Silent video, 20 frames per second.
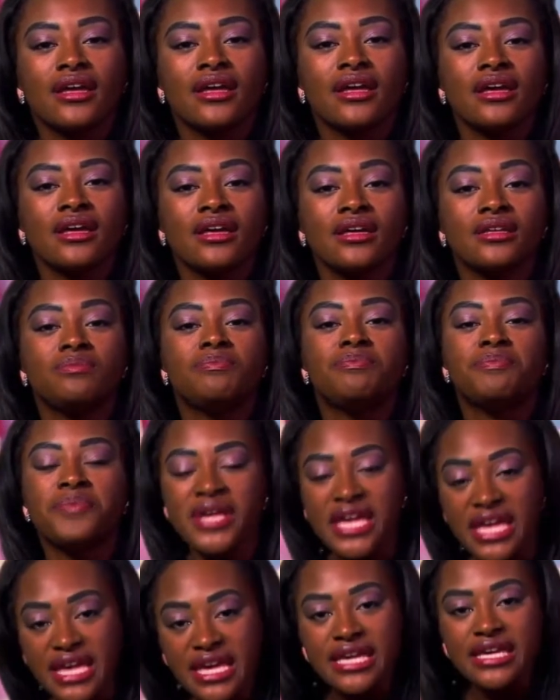in
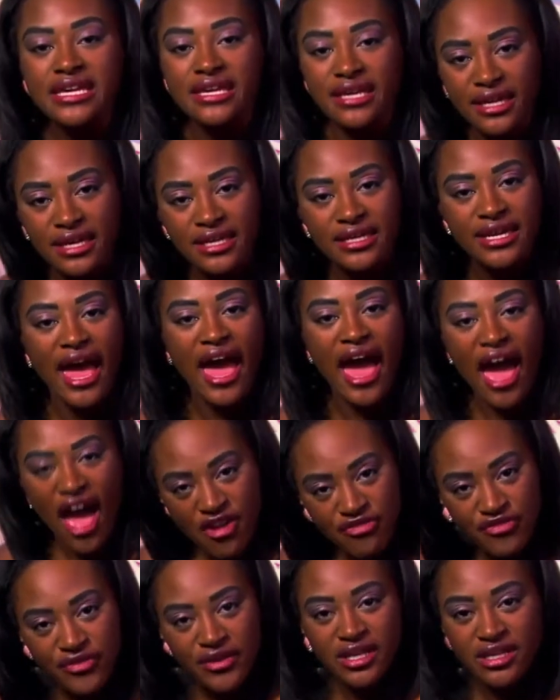being an
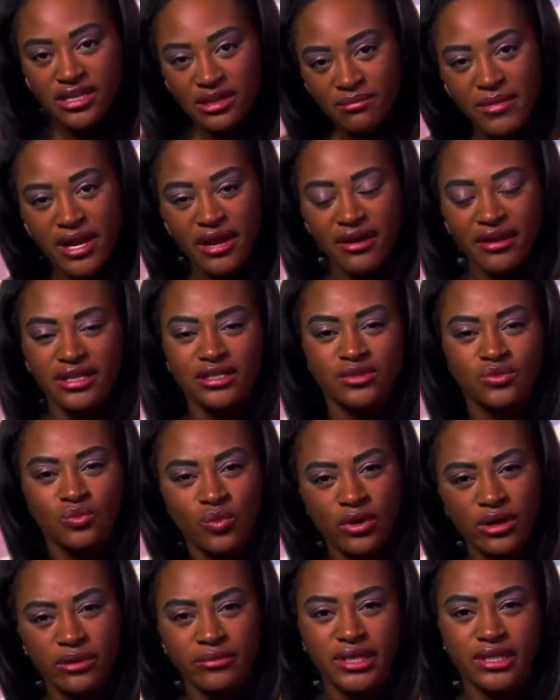African American
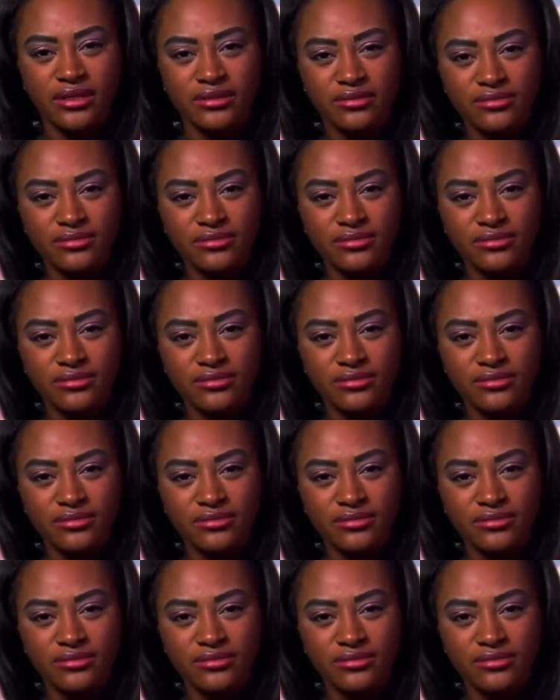woman.